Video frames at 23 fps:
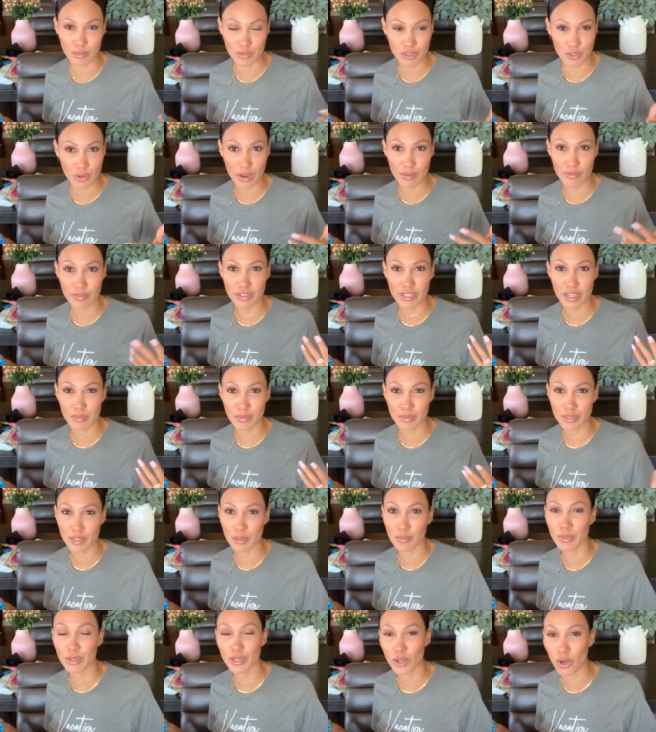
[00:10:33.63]
So every time
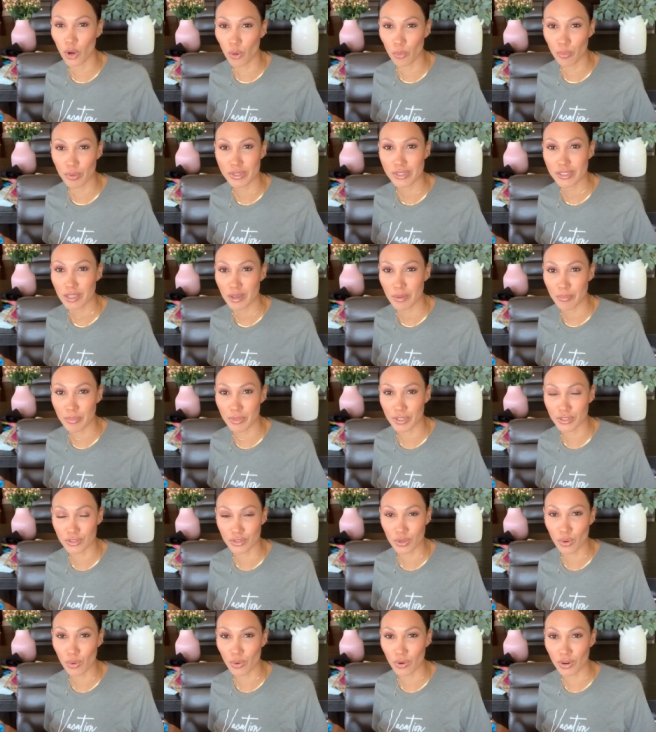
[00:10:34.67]
somebody opens up the
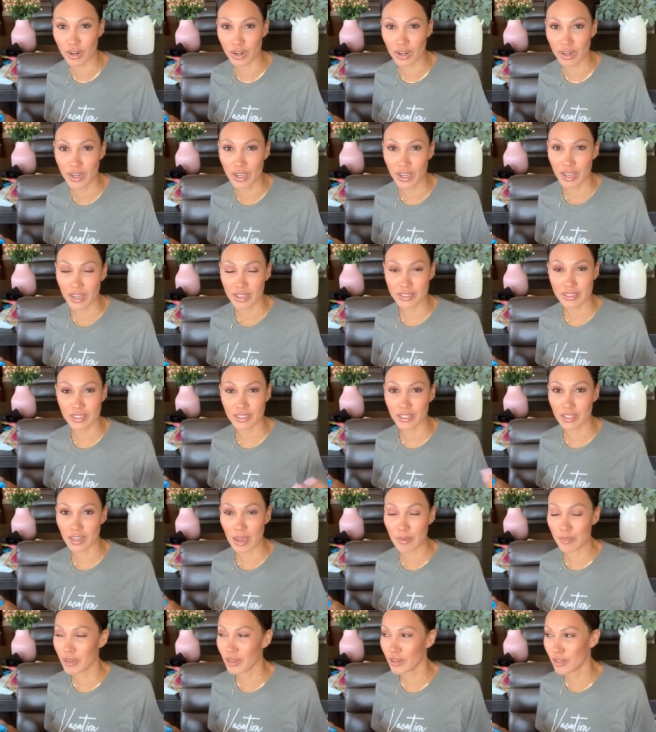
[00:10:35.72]
door, it's gonna,
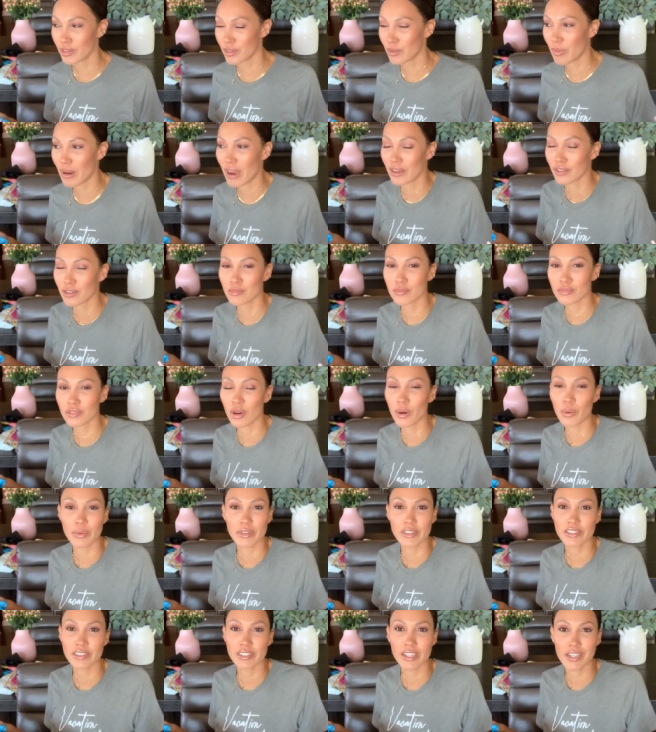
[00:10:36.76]
I mean, the bathrooms
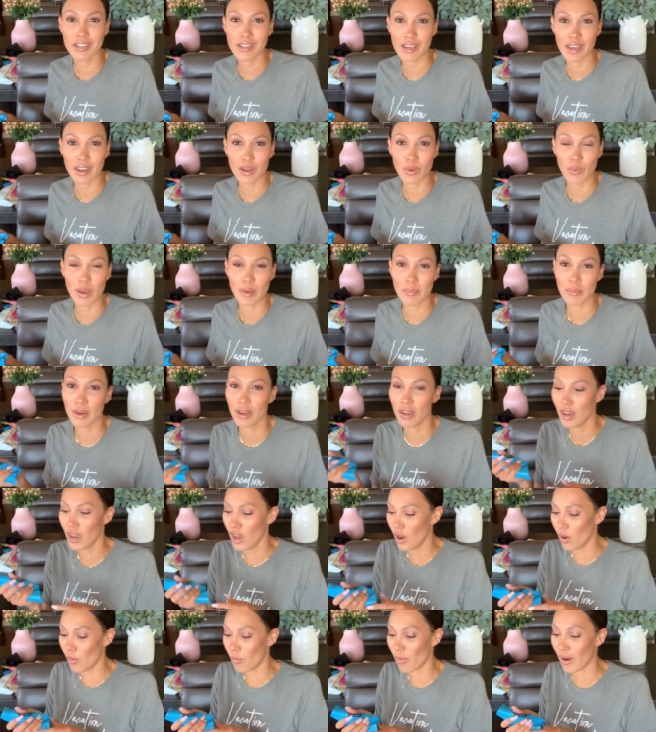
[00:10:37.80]
always stink anyway, but
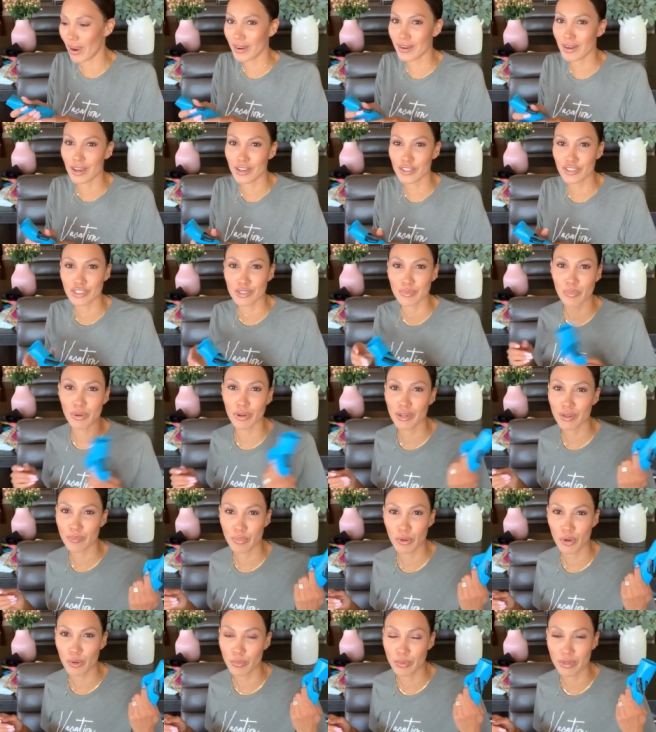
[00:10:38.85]
why not just put a
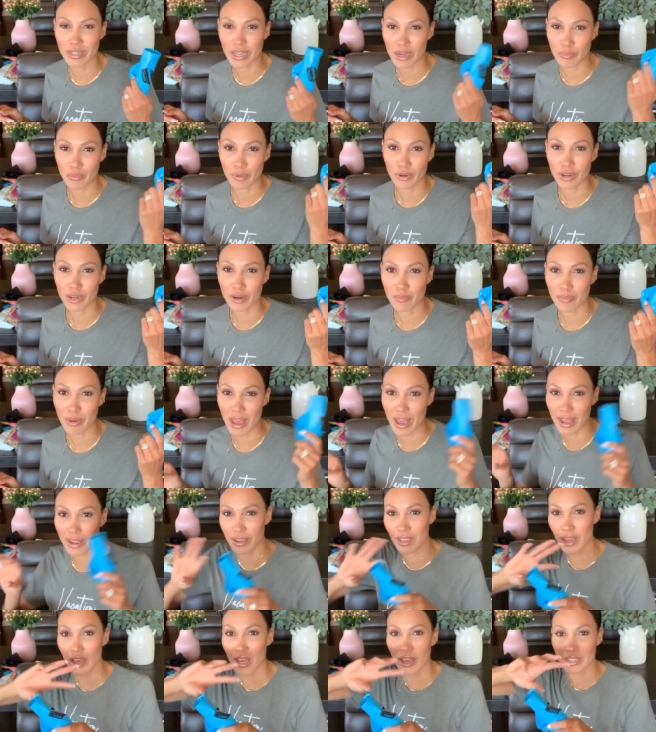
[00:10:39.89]
poopy diaper in a bag,
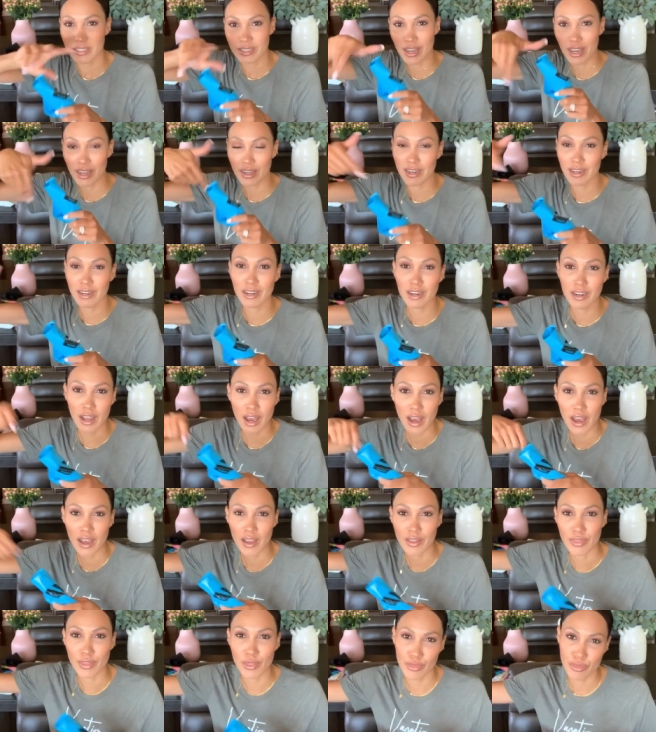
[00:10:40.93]
tie it in a knot,
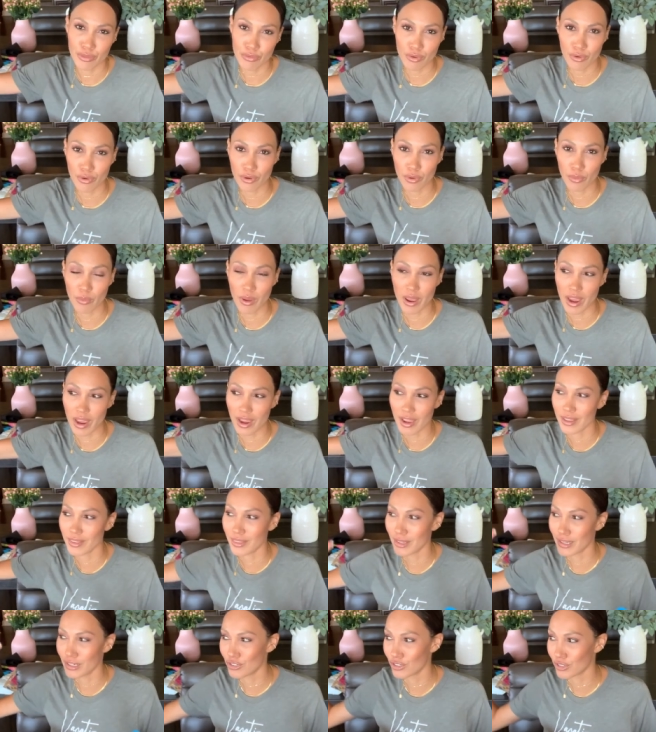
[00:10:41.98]
and then throw it away, and
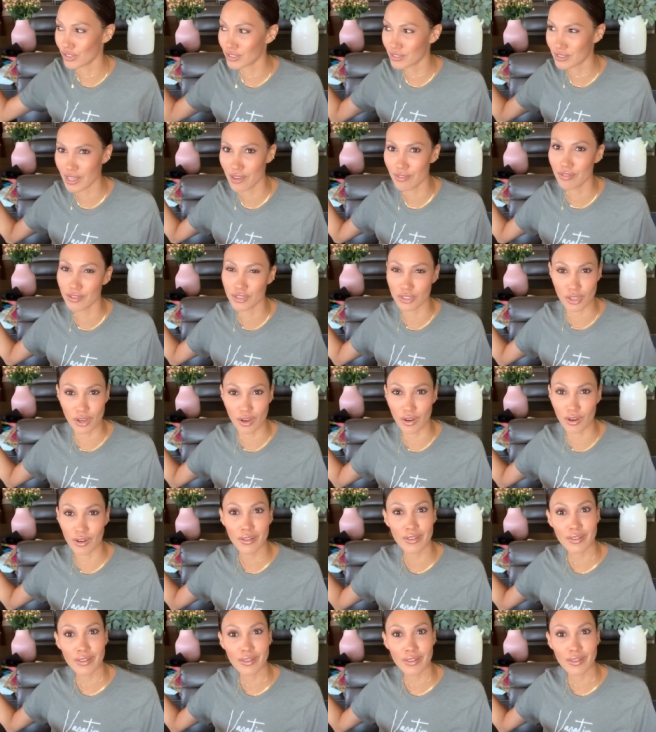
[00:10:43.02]
then just save us all.